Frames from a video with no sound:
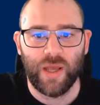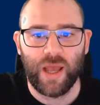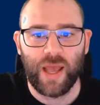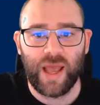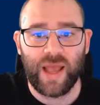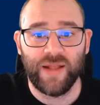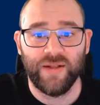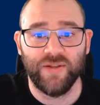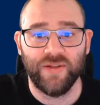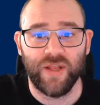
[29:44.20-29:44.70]

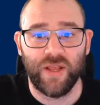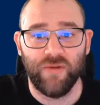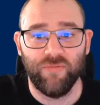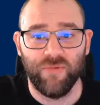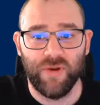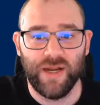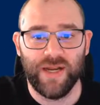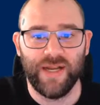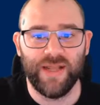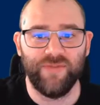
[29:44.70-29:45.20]
and it
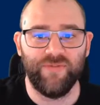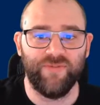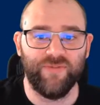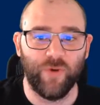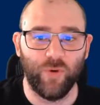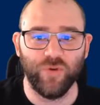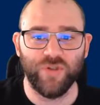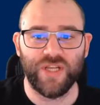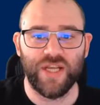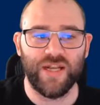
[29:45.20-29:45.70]
really
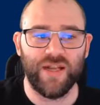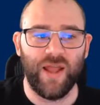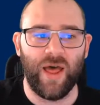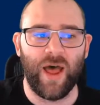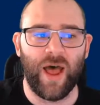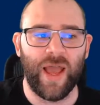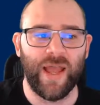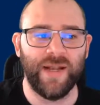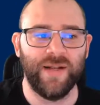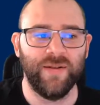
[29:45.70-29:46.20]
falls in
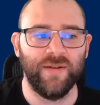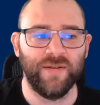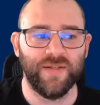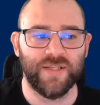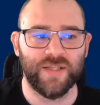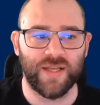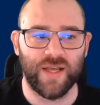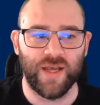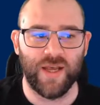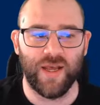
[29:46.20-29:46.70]
line
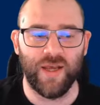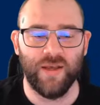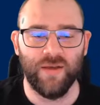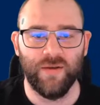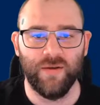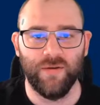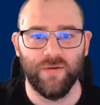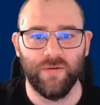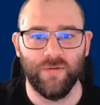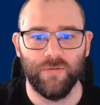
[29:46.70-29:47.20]
to
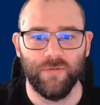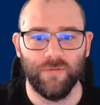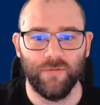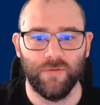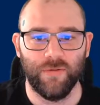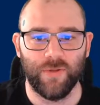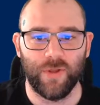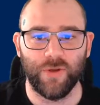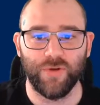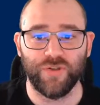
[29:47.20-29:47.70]

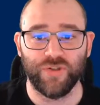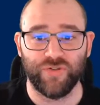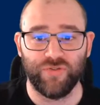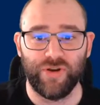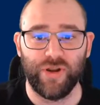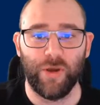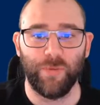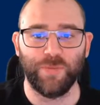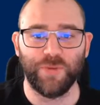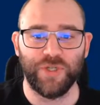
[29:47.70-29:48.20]
those
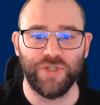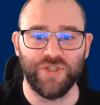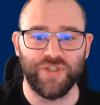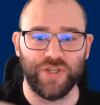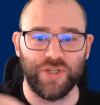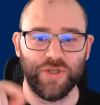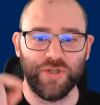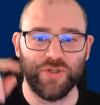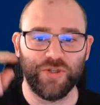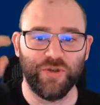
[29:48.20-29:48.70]
three options
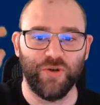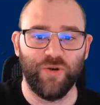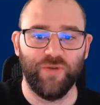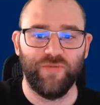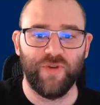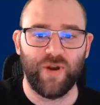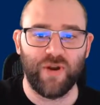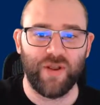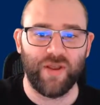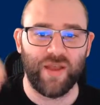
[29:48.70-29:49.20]
that you saw
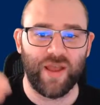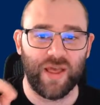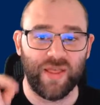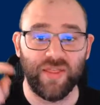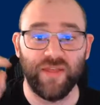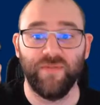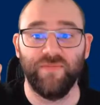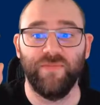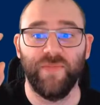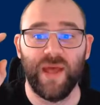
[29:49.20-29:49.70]
very at
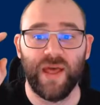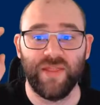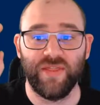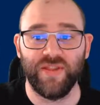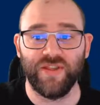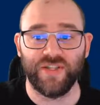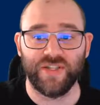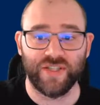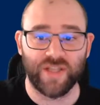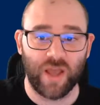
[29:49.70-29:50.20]

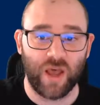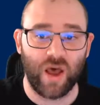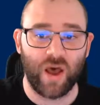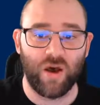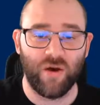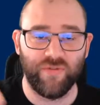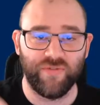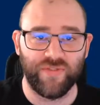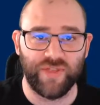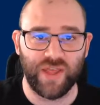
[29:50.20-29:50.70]
the start
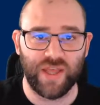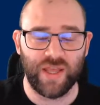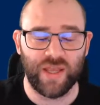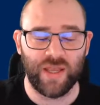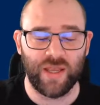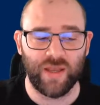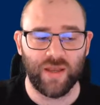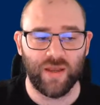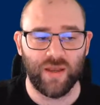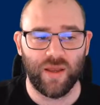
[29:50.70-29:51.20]
of
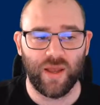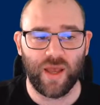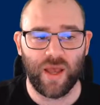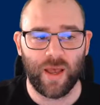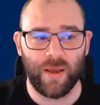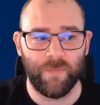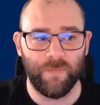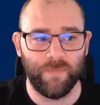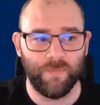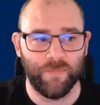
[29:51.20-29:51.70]
the
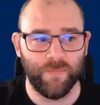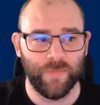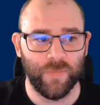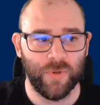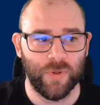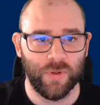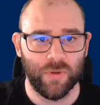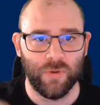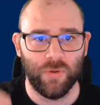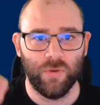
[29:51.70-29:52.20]

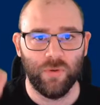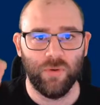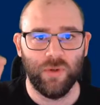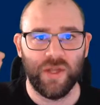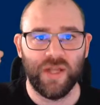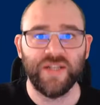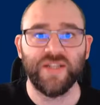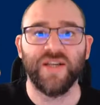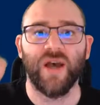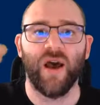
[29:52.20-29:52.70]

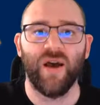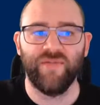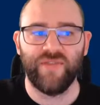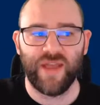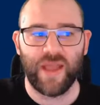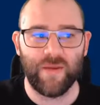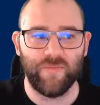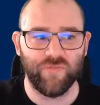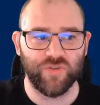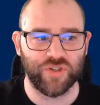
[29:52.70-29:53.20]
entire
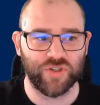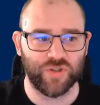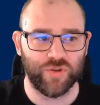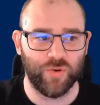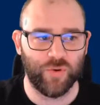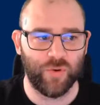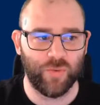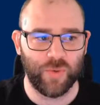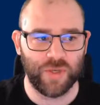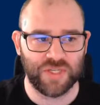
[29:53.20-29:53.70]
VM
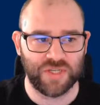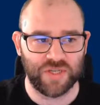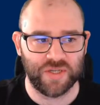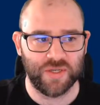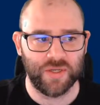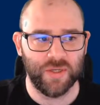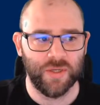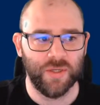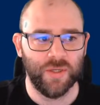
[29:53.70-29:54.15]
restore wizard.